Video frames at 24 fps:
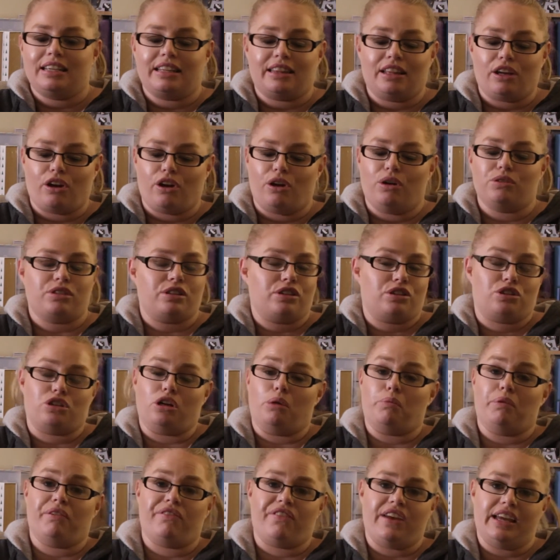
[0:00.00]
The girls at the
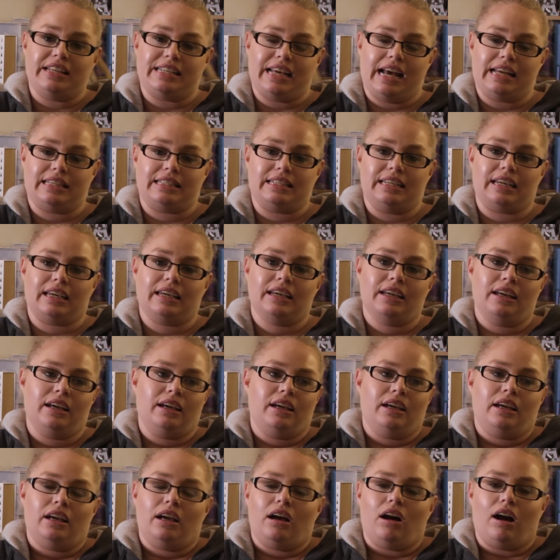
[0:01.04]
shop were fantastic.
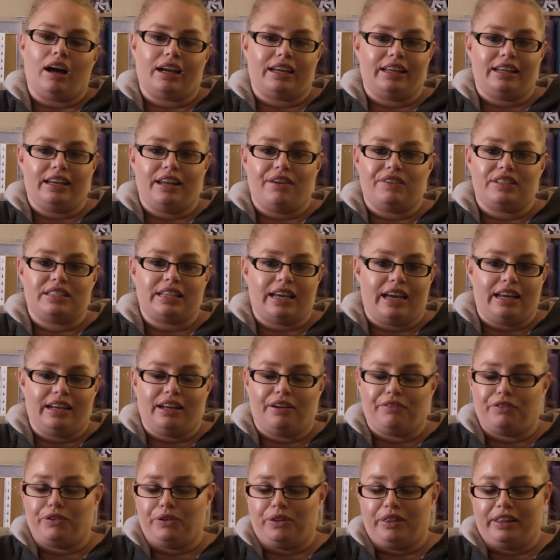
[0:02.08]
I can never say
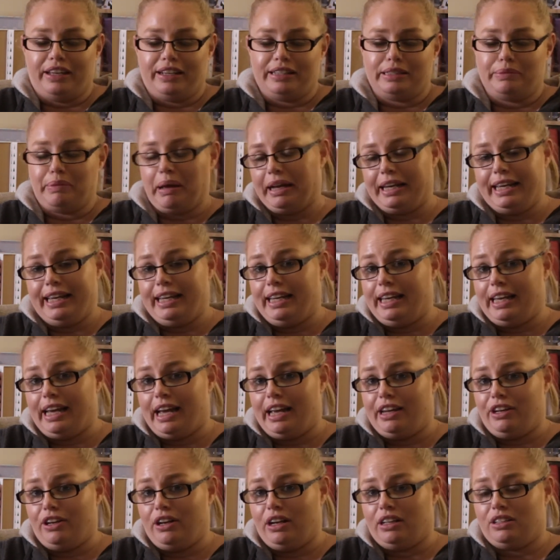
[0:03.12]
enough good things about
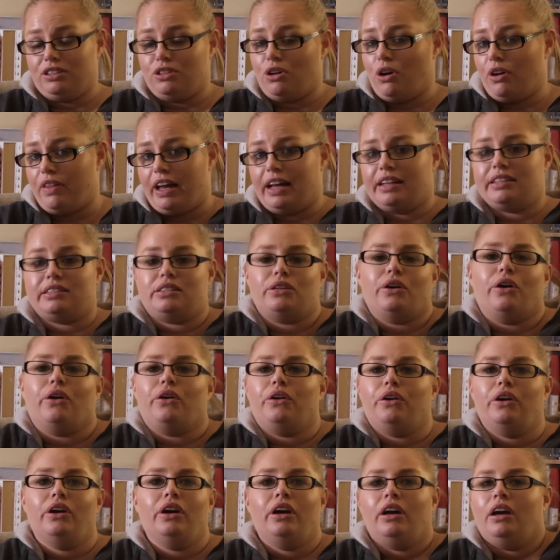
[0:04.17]
Kikki.k, you guys know that. So
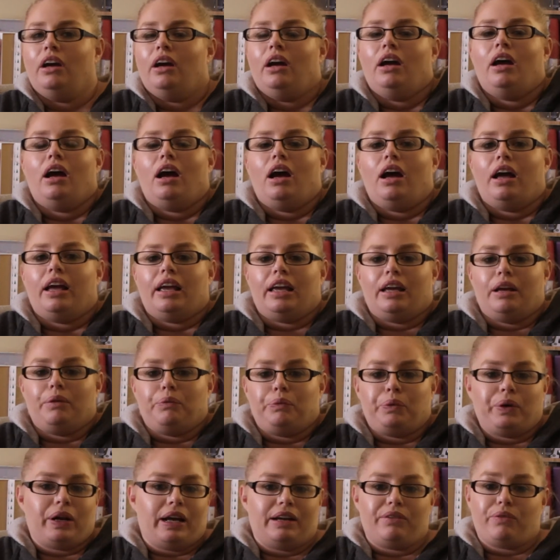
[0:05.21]

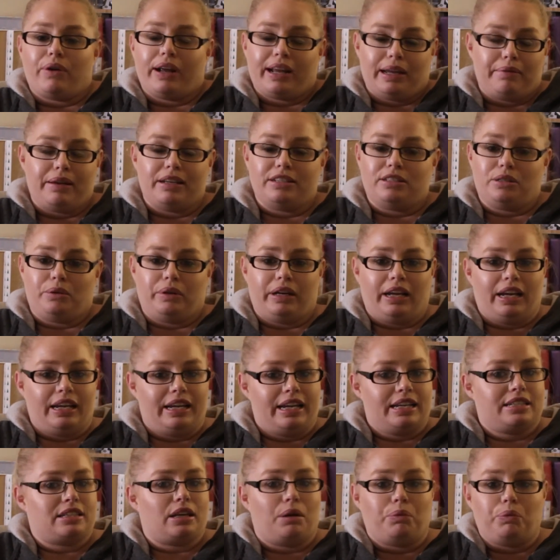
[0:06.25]
would I recommend doing it?
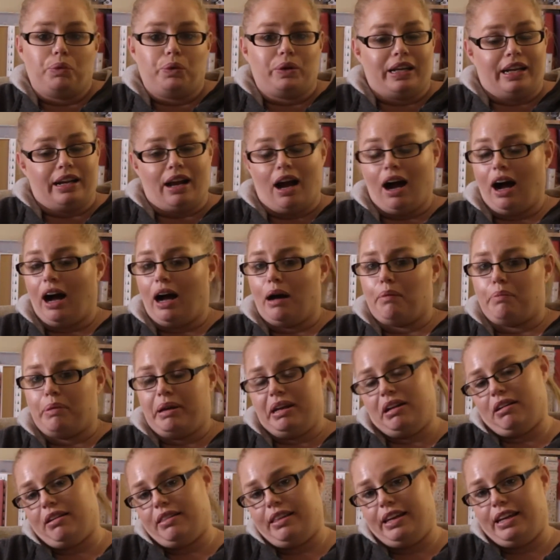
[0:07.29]
Yes, I would, in a
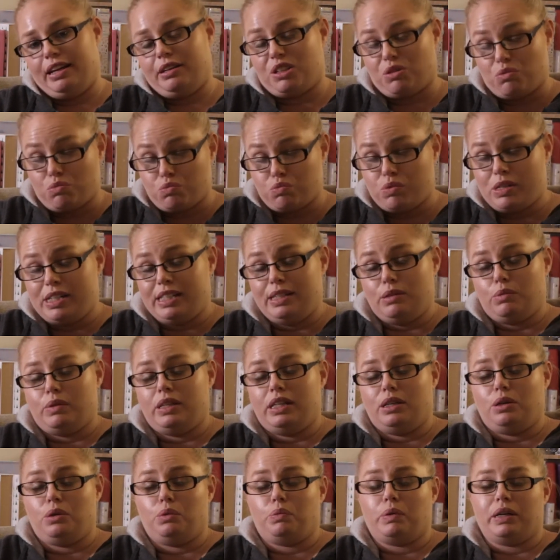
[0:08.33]
heartbeat. I think it's a really, really
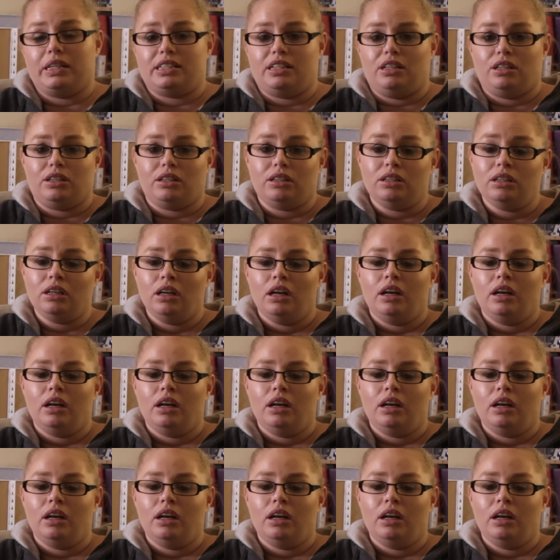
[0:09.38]
good one to do.